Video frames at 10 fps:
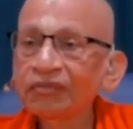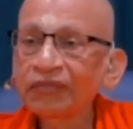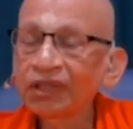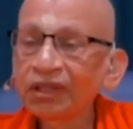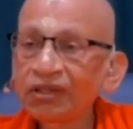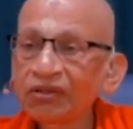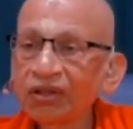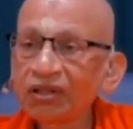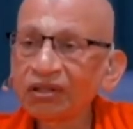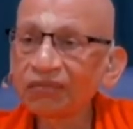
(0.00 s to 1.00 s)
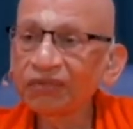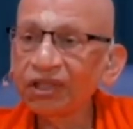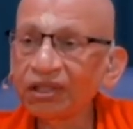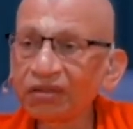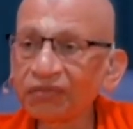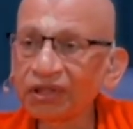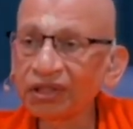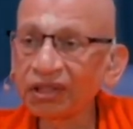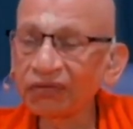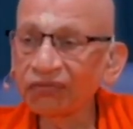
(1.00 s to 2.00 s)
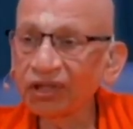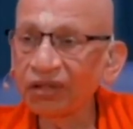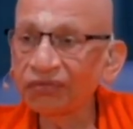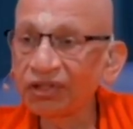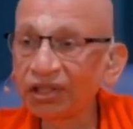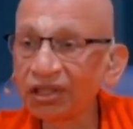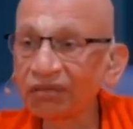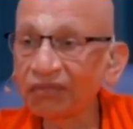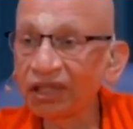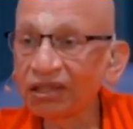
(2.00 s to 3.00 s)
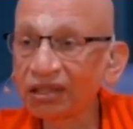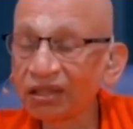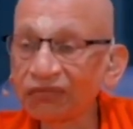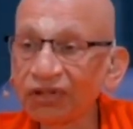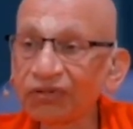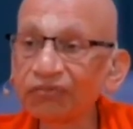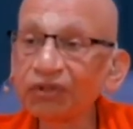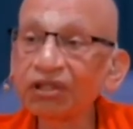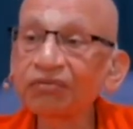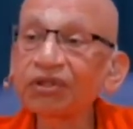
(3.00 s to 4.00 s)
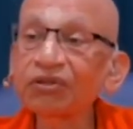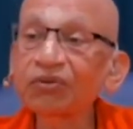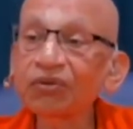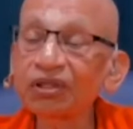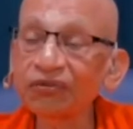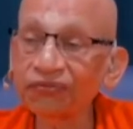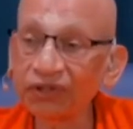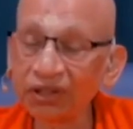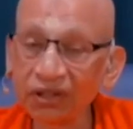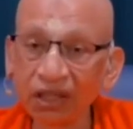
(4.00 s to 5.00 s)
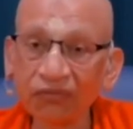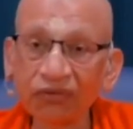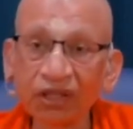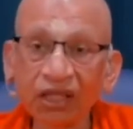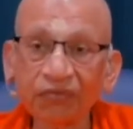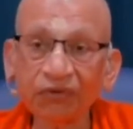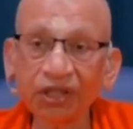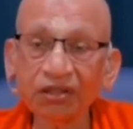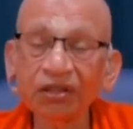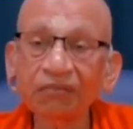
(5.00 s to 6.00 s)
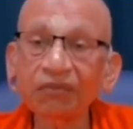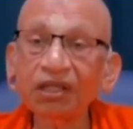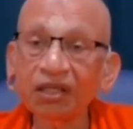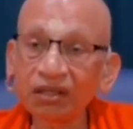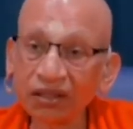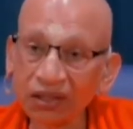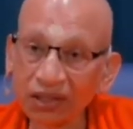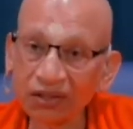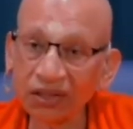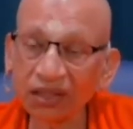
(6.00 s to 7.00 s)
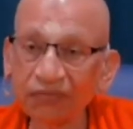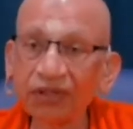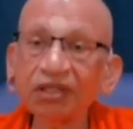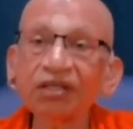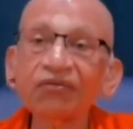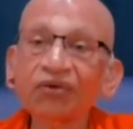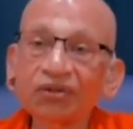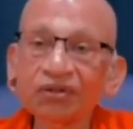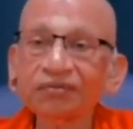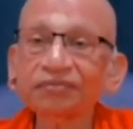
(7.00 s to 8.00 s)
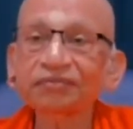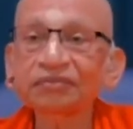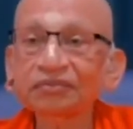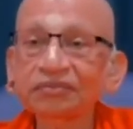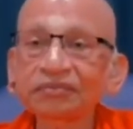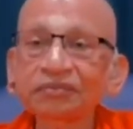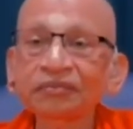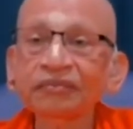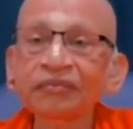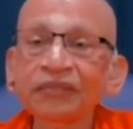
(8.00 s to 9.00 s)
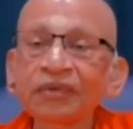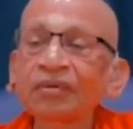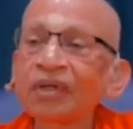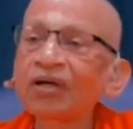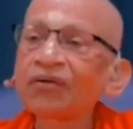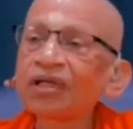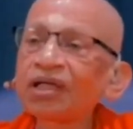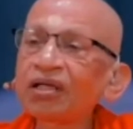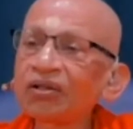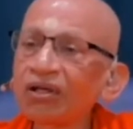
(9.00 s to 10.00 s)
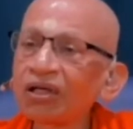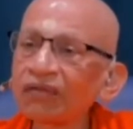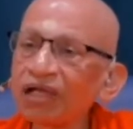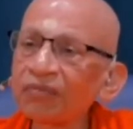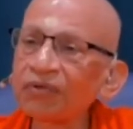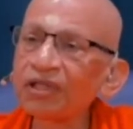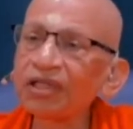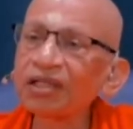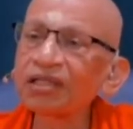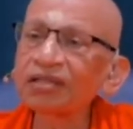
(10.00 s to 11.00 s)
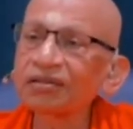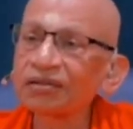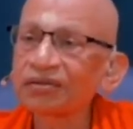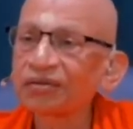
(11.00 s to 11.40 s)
is not something limited. What I am seeking myself is becoming totally free. I want happiness, but unconditional happiness I want. I have gained a lot of happiness